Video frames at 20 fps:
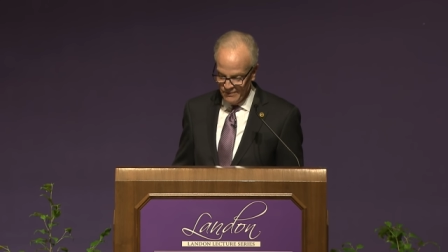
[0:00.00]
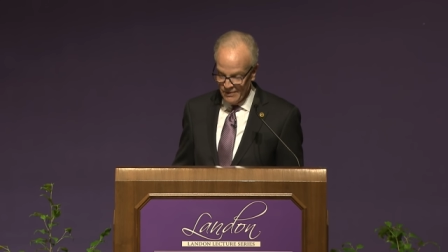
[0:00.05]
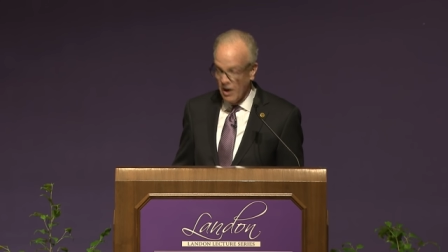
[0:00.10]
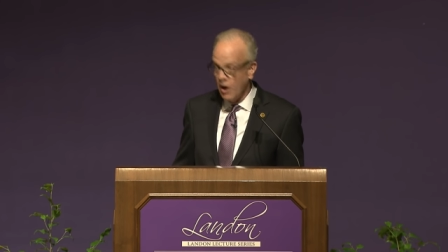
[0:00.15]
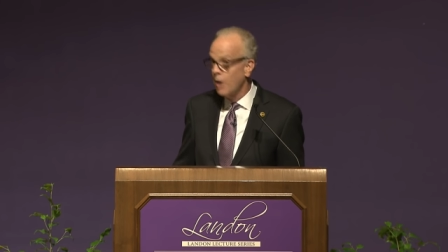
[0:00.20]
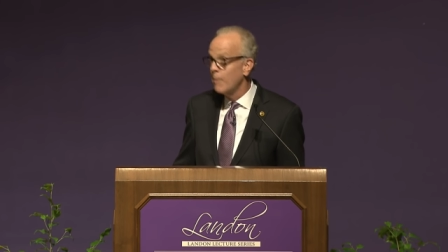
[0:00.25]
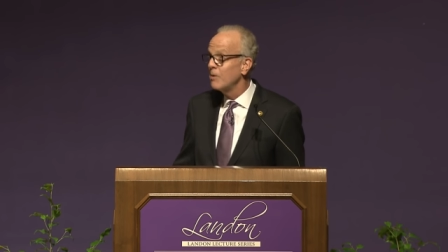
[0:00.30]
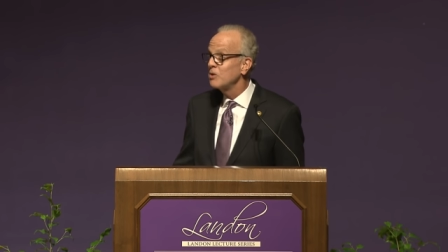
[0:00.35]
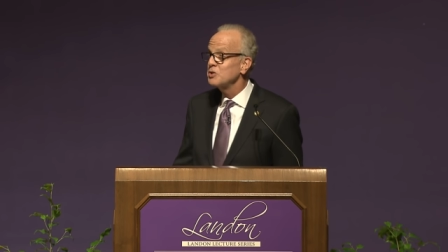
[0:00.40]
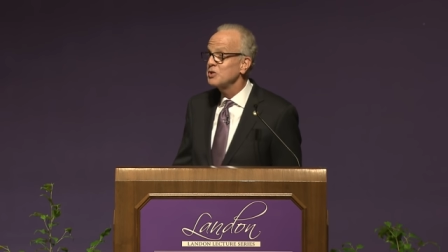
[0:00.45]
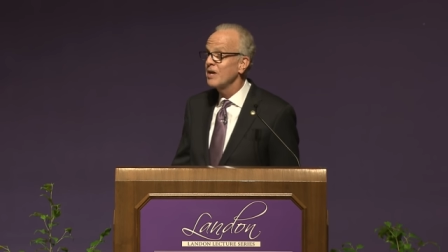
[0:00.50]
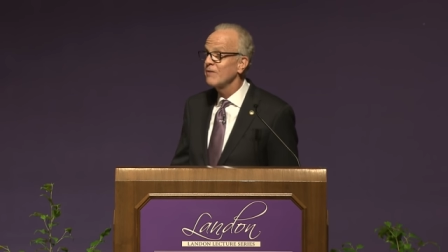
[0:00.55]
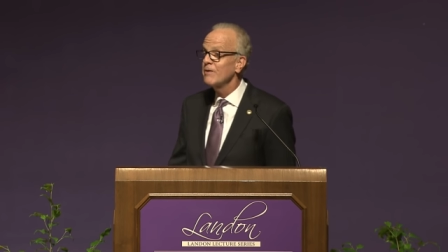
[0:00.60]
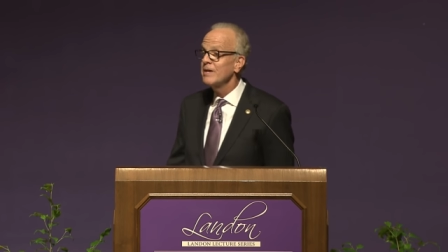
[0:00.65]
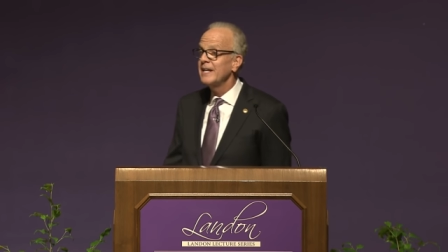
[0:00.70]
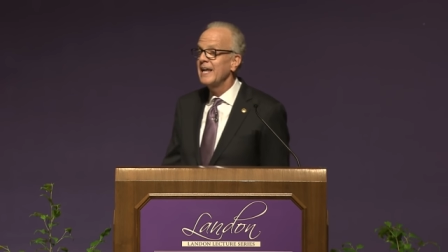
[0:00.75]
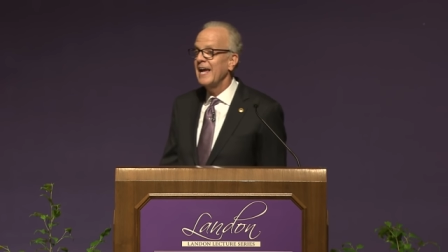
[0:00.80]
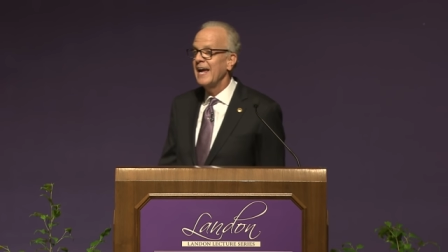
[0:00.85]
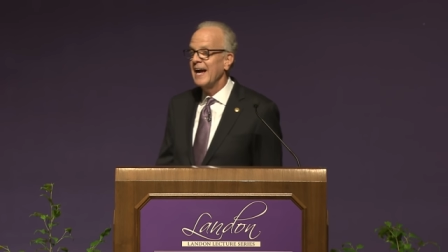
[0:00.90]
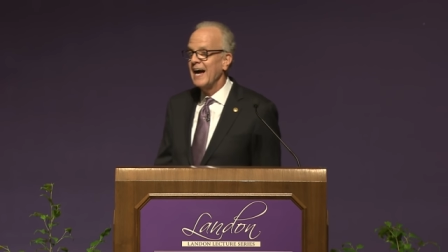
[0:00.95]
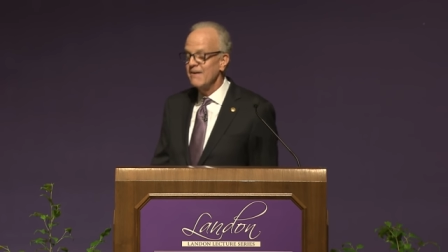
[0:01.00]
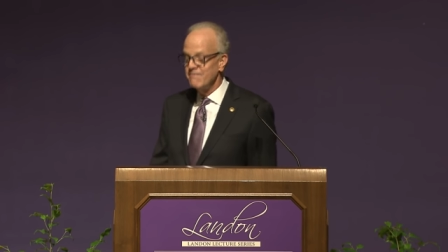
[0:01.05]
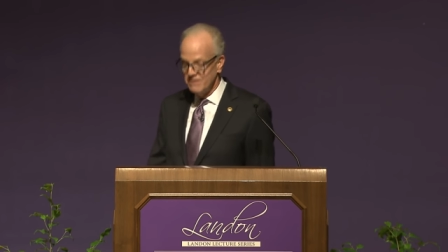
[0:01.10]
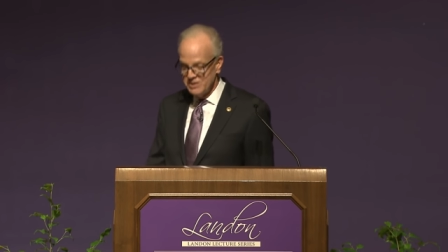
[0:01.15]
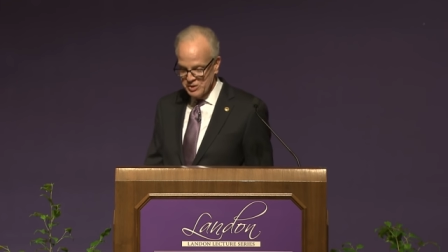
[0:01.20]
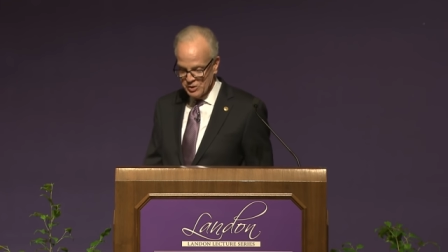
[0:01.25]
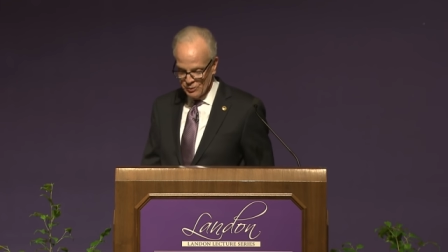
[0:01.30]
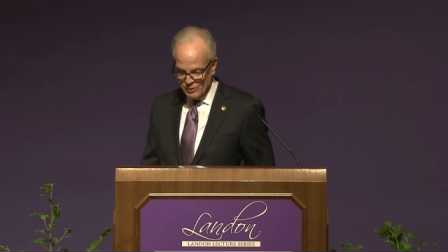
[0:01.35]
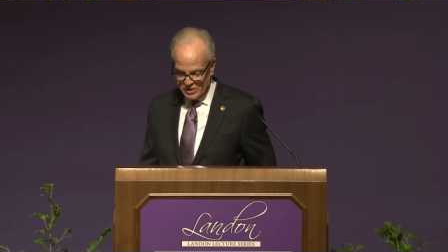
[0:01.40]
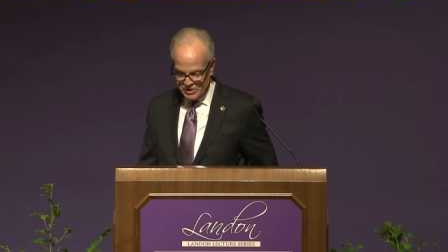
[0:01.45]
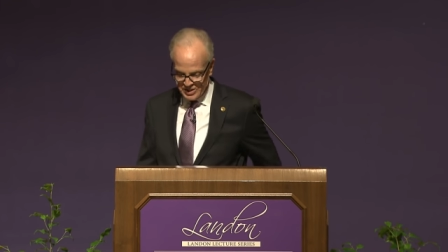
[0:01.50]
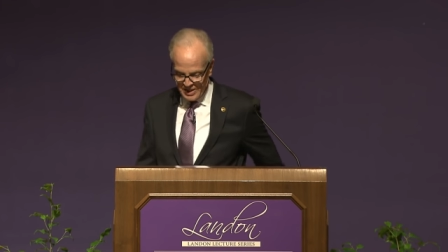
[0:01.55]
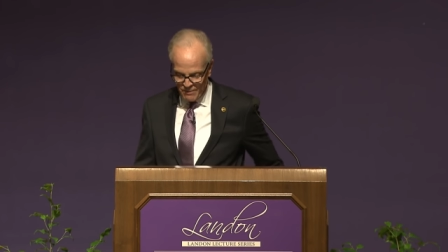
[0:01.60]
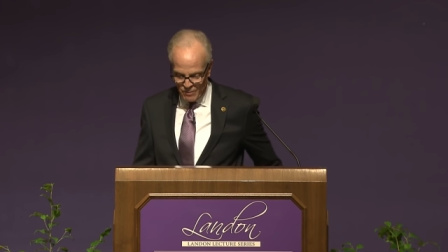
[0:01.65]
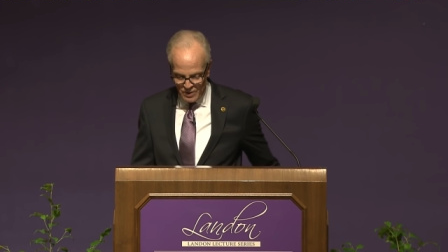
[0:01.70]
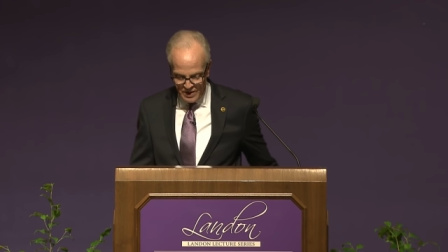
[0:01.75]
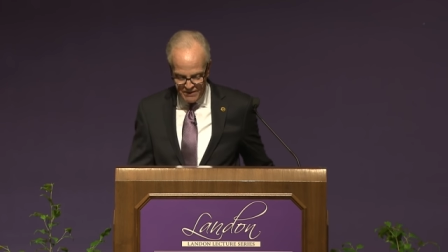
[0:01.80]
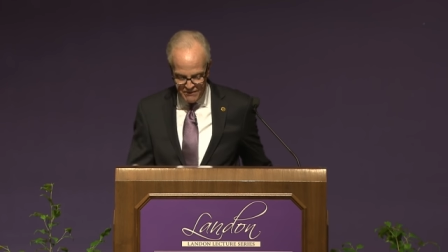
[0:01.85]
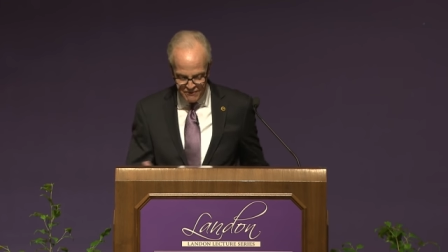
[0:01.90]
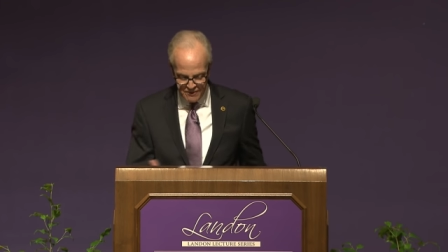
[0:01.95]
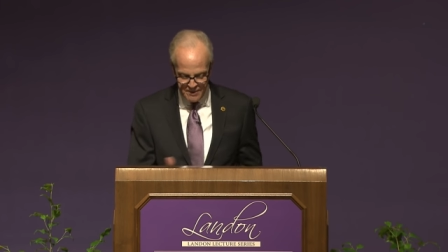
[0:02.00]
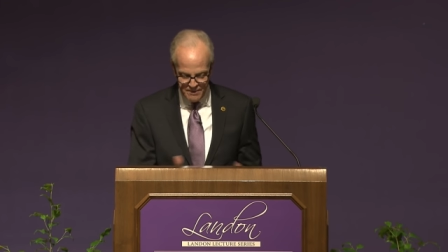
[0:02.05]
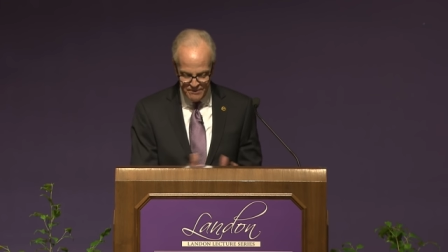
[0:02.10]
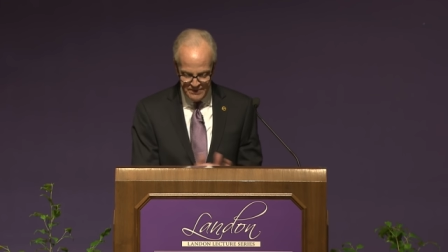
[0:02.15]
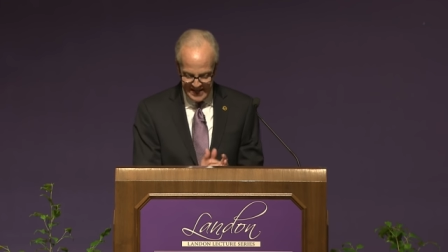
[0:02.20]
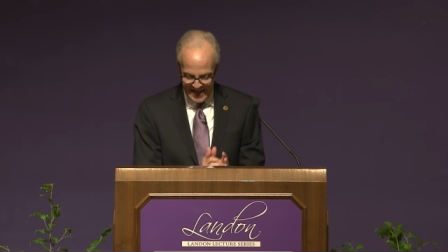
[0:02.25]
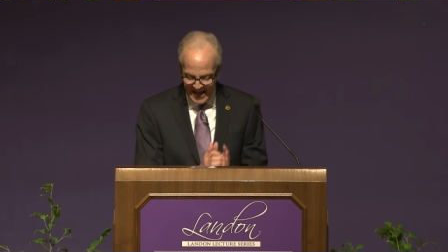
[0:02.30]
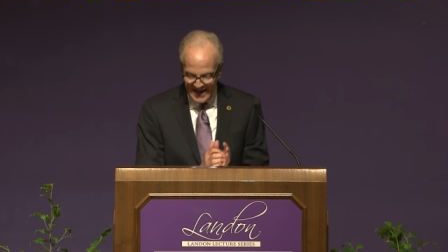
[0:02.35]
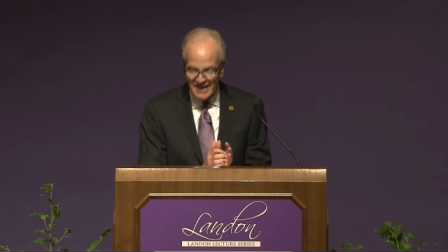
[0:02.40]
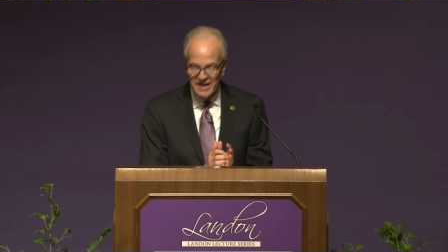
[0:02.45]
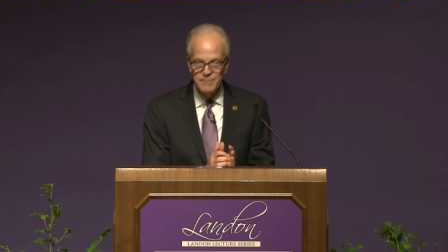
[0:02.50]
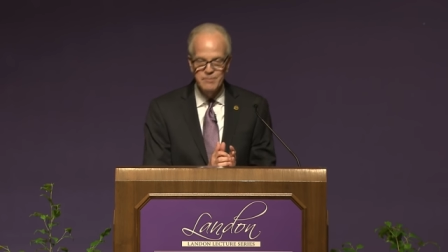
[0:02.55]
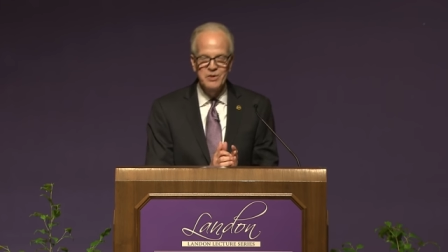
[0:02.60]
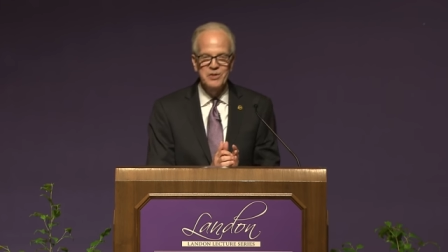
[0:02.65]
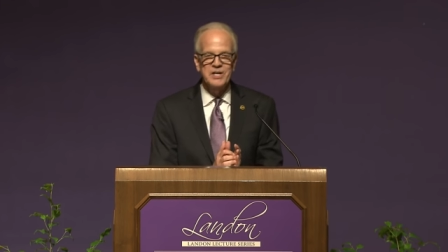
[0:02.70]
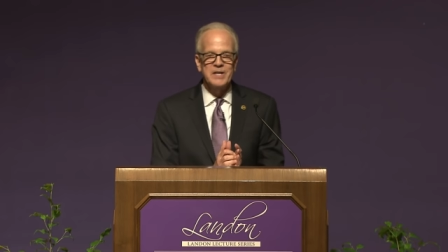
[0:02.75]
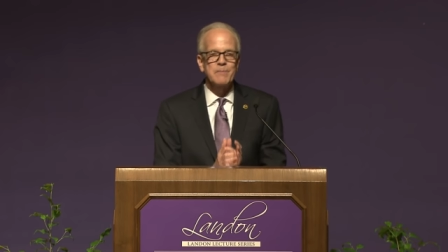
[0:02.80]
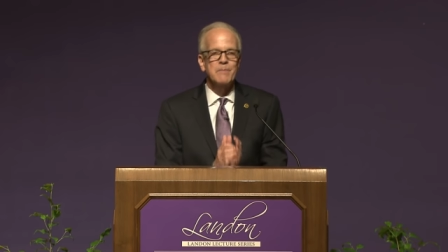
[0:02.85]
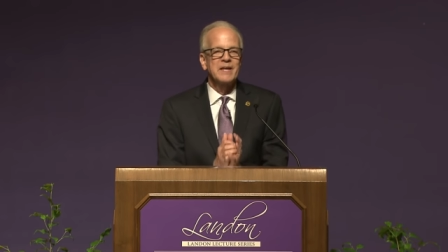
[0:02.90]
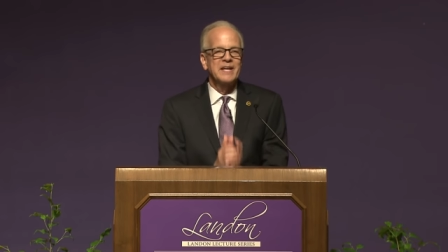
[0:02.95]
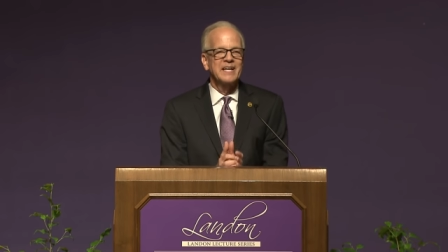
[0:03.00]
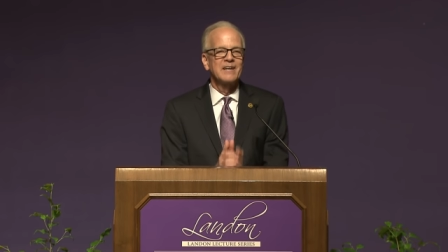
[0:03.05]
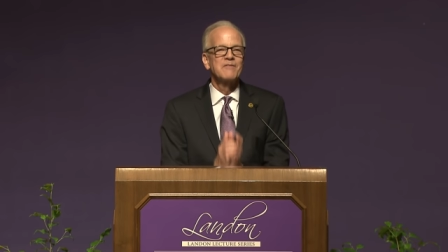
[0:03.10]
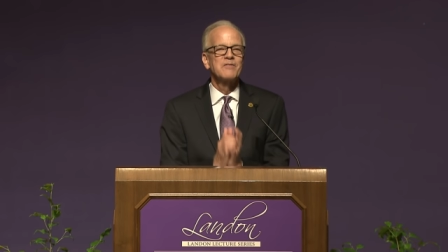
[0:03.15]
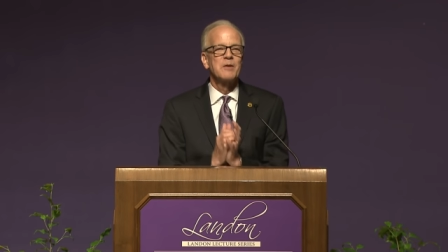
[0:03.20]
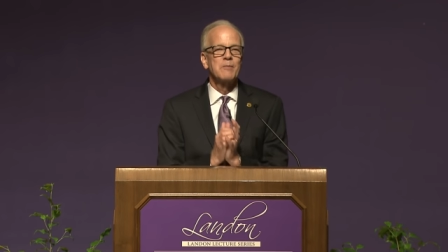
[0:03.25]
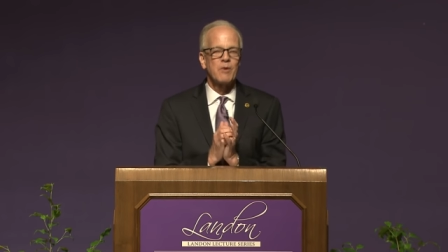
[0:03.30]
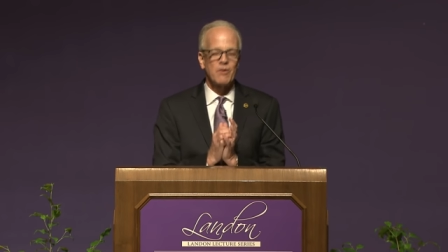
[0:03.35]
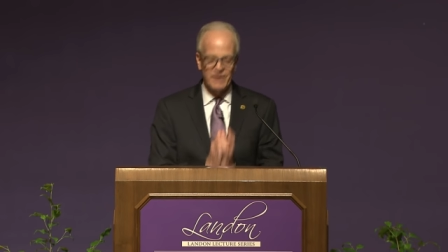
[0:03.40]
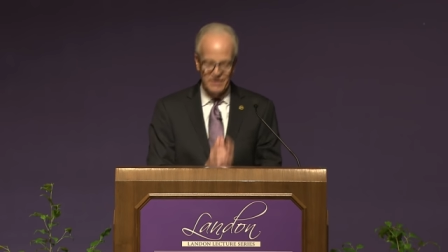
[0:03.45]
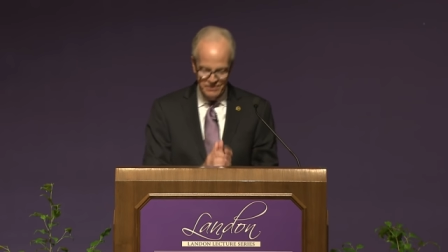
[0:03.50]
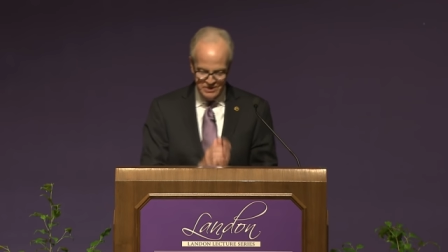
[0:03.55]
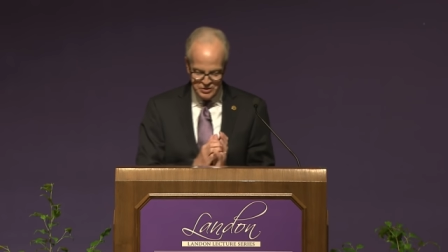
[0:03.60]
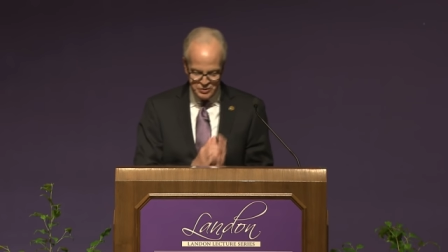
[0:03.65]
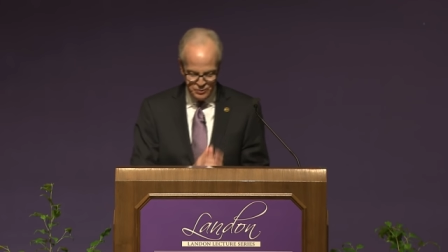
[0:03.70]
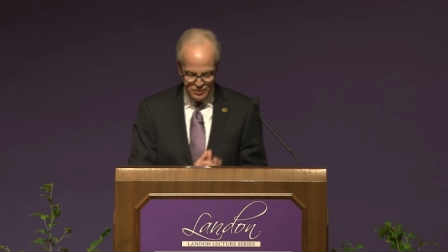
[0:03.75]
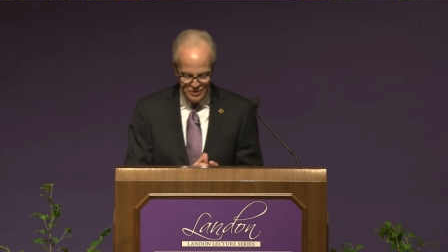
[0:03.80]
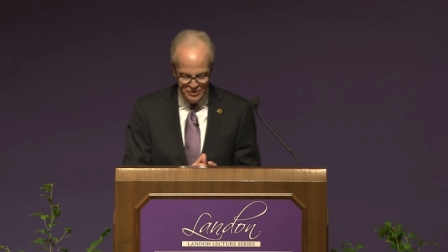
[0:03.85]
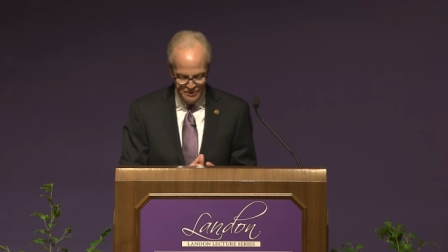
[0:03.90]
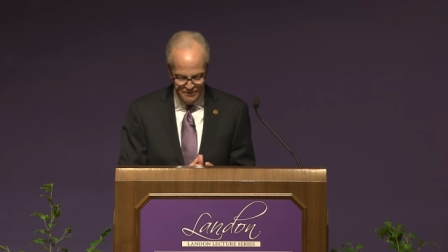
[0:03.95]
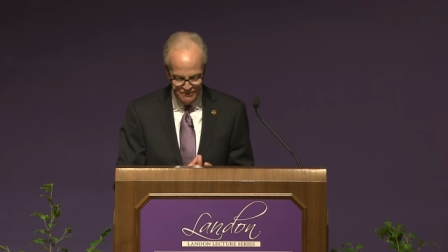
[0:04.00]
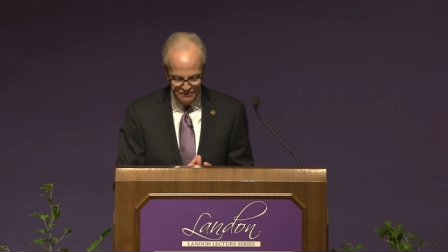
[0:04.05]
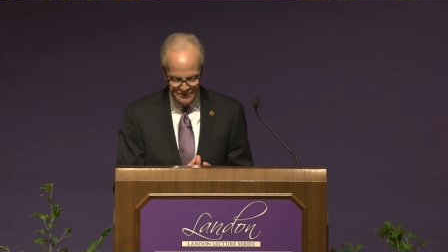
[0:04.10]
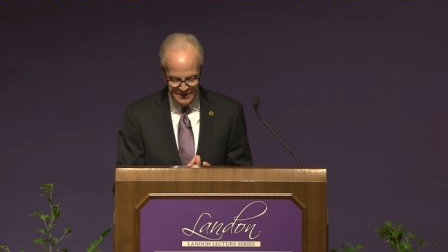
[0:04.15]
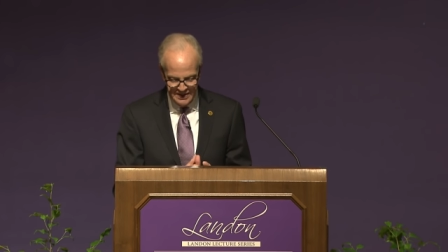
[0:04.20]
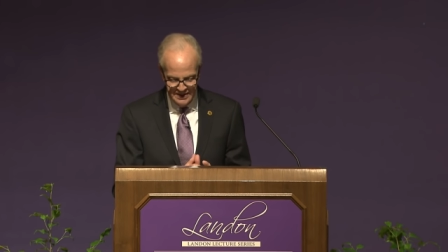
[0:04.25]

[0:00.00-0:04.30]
Almost every day I visit with someone from the ag community. Many of them are in this room.